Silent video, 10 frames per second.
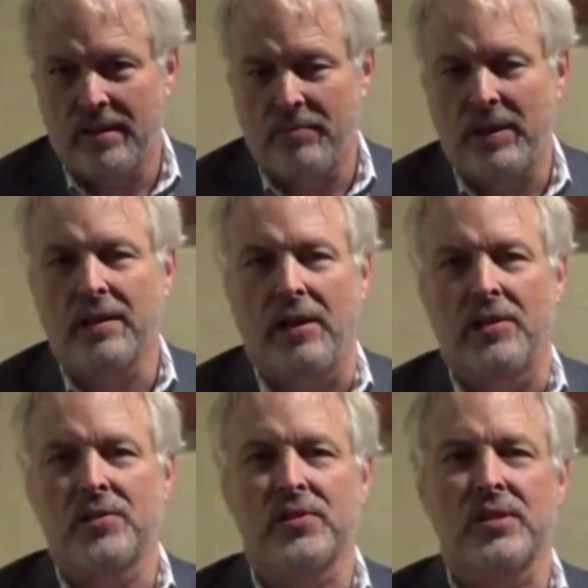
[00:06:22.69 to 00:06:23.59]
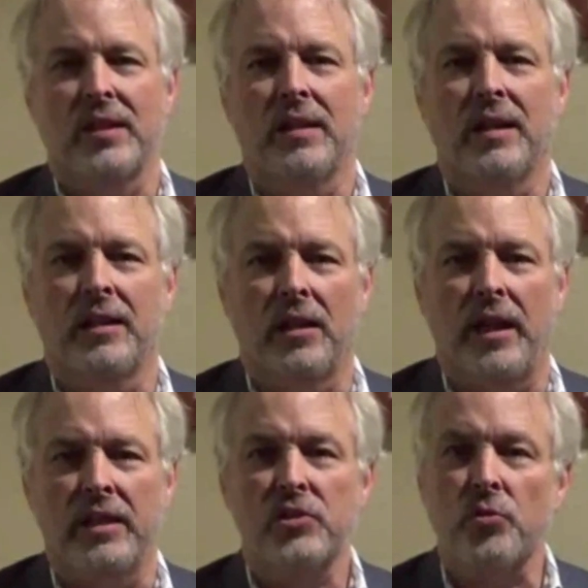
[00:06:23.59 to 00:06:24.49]
because in the
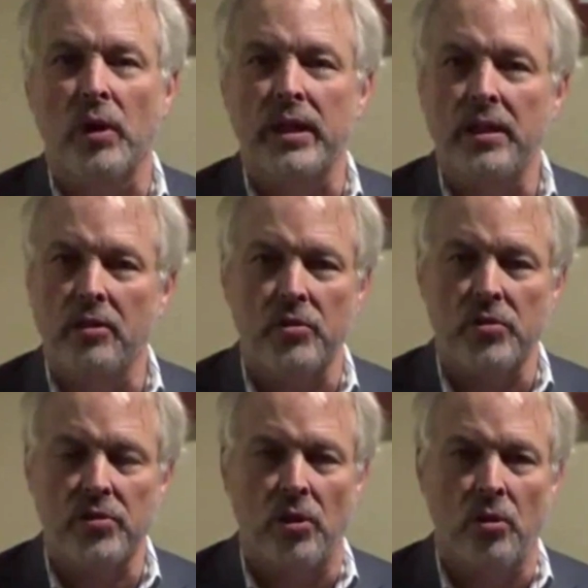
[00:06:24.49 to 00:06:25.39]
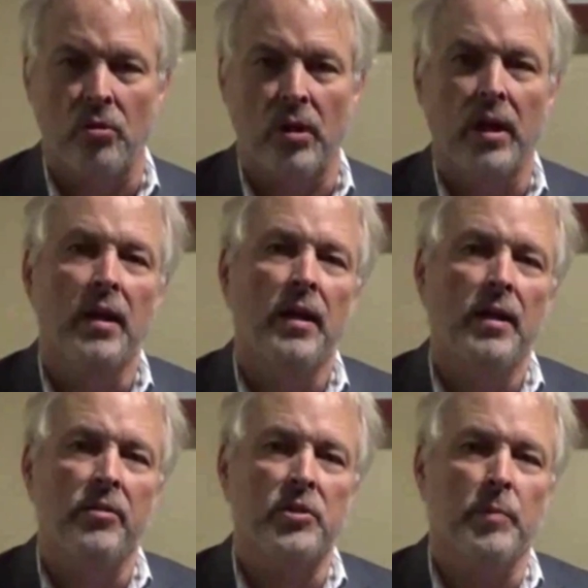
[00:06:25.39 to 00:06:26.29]
last 20 years or so
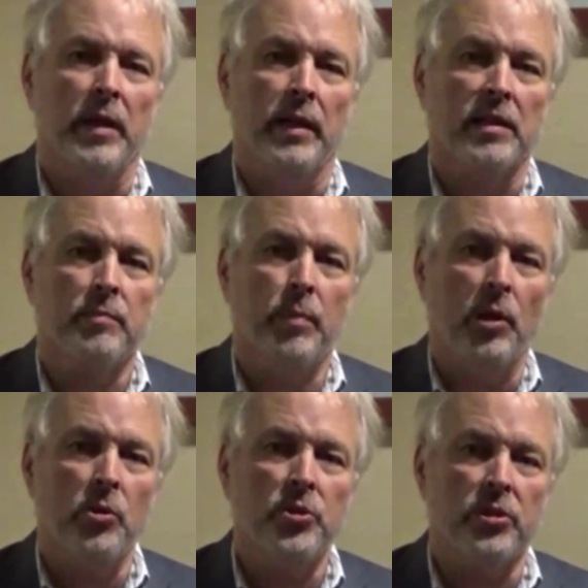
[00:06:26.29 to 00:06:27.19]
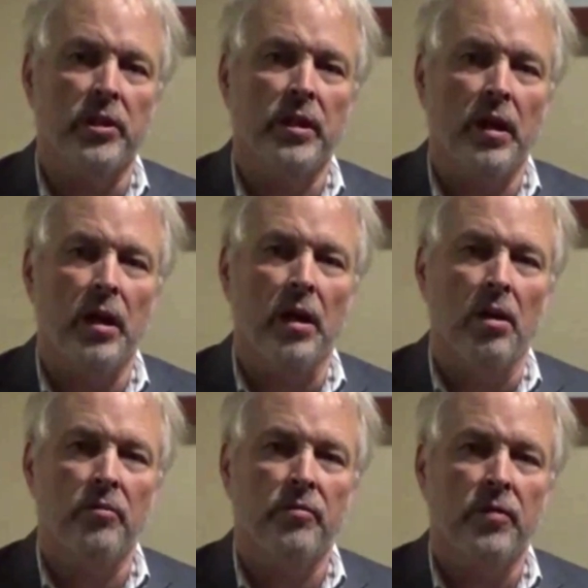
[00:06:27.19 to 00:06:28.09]
there's been an explosion
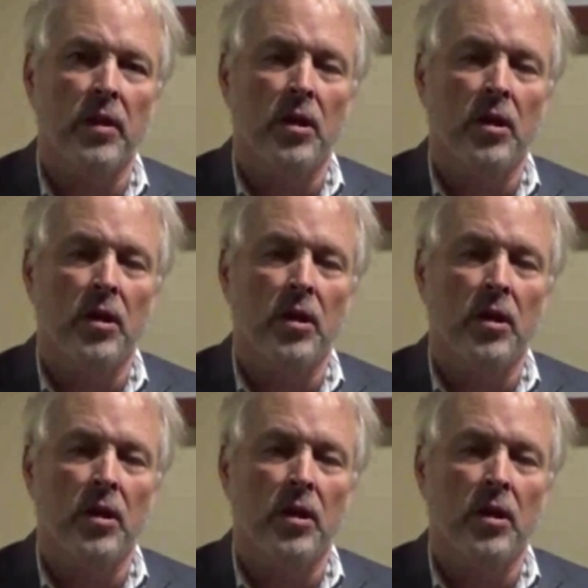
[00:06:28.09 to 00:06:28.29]
of